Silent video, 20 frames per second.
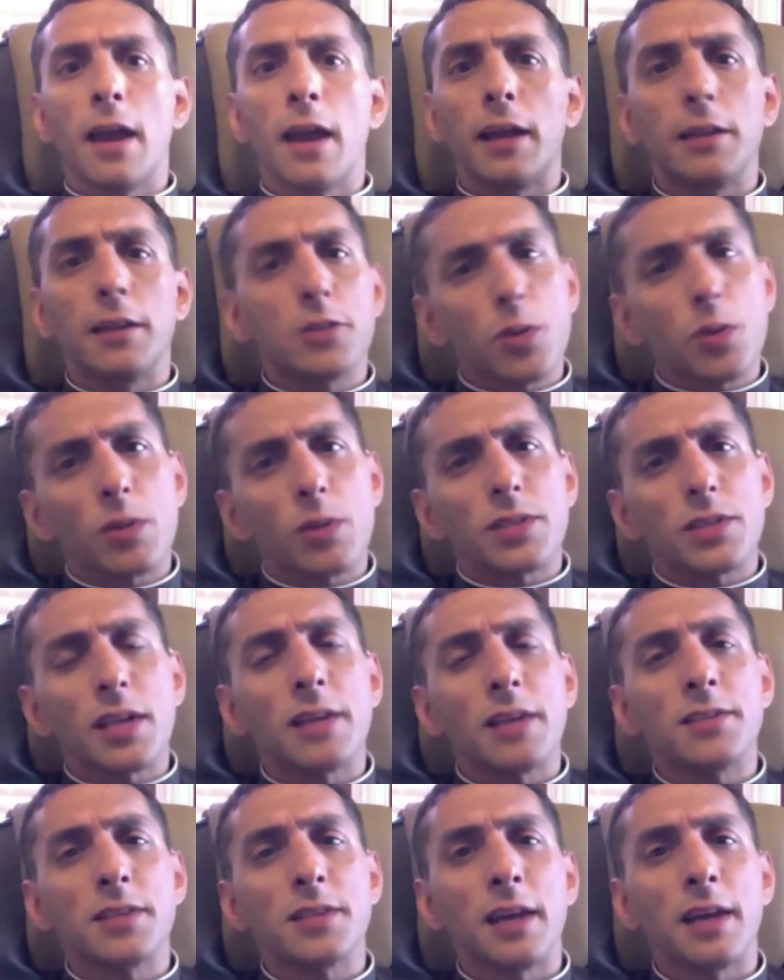And so it
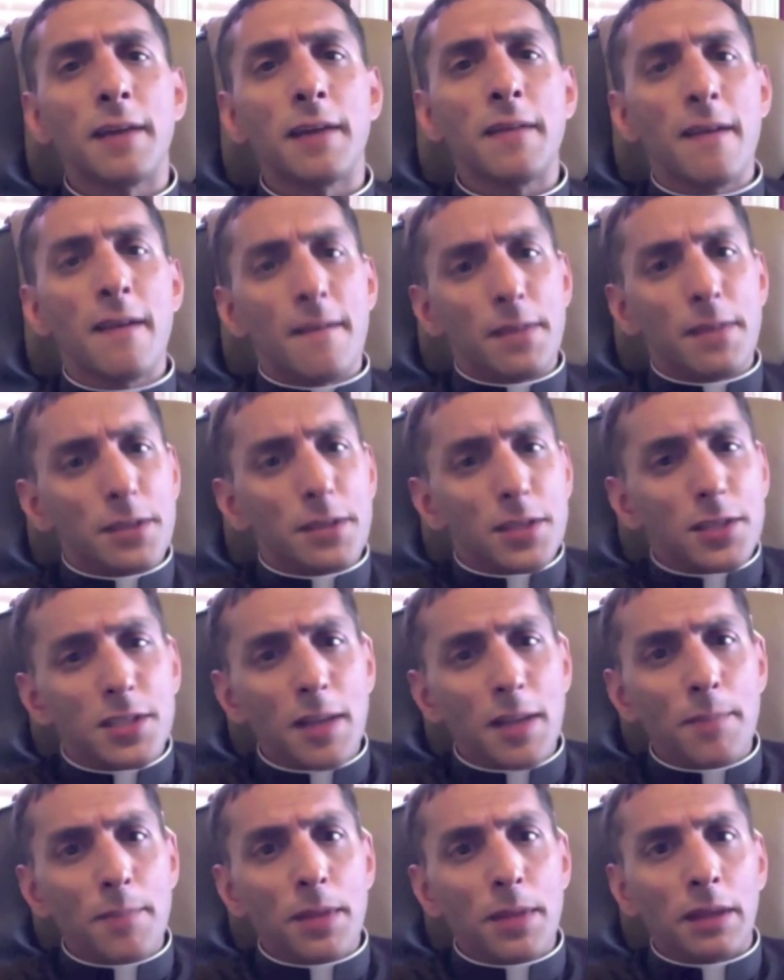says that this is
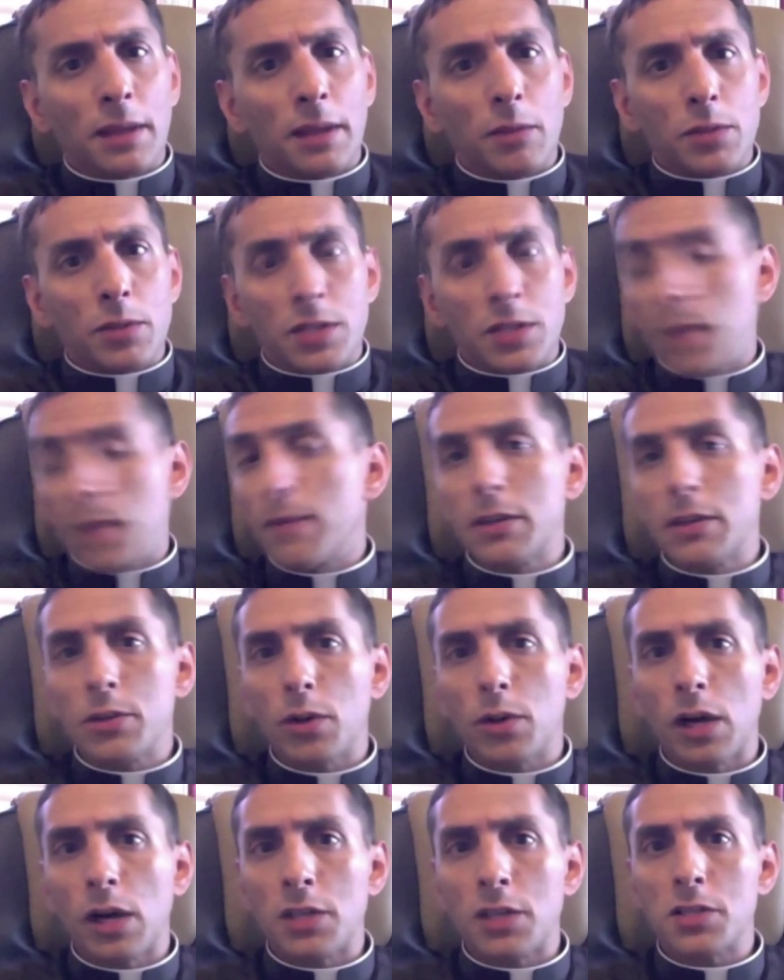something that was given
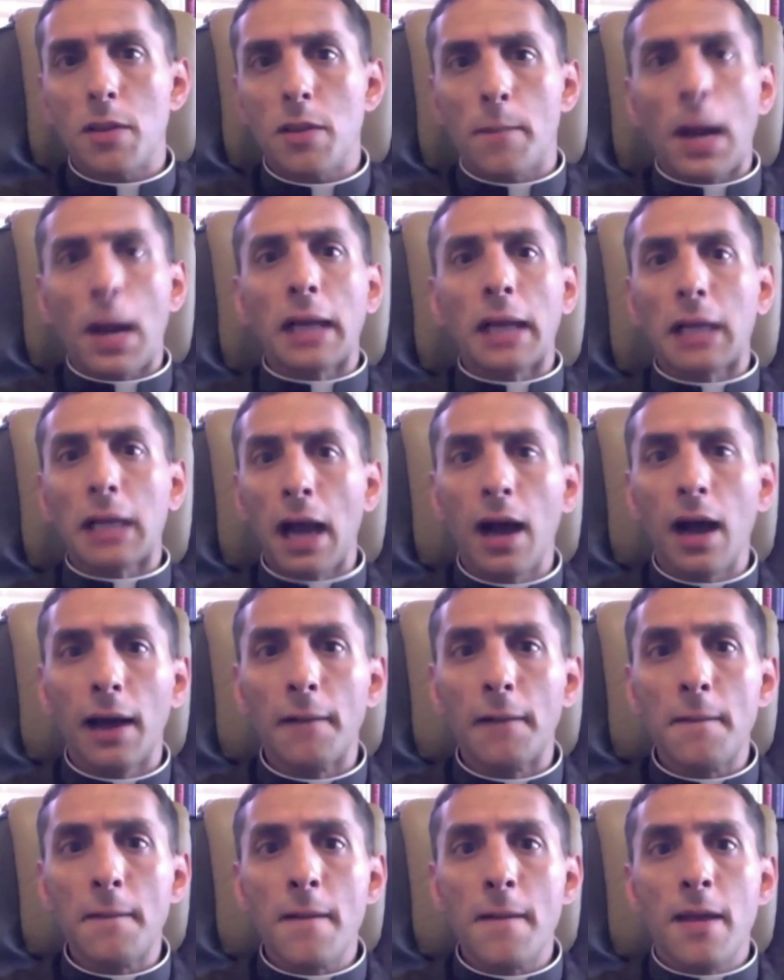to us by
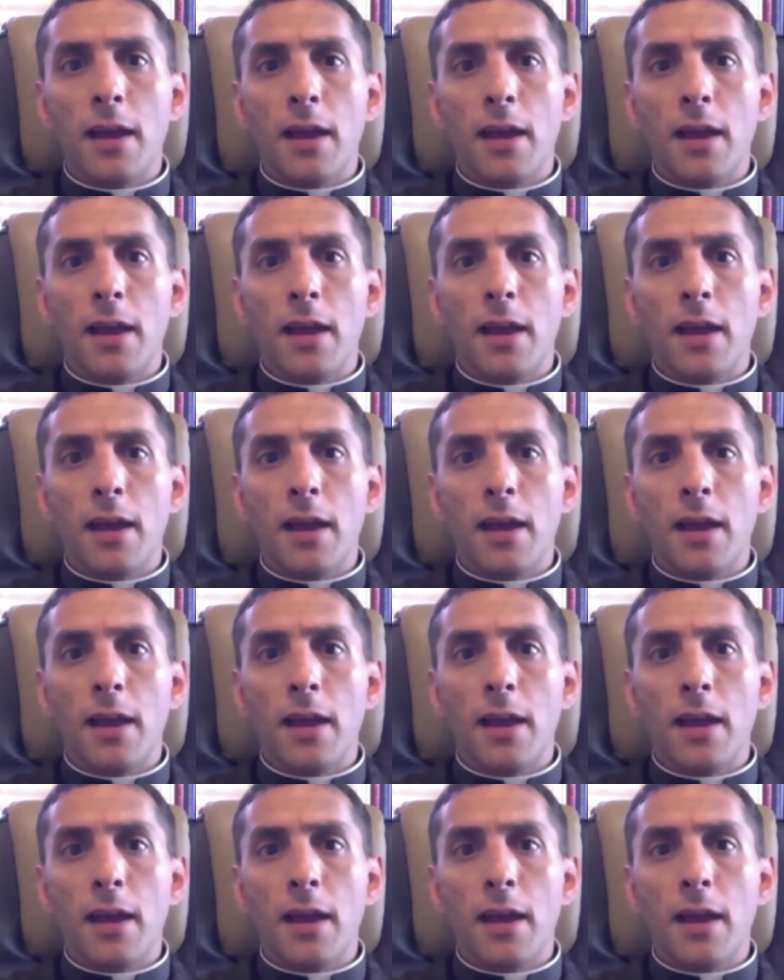God.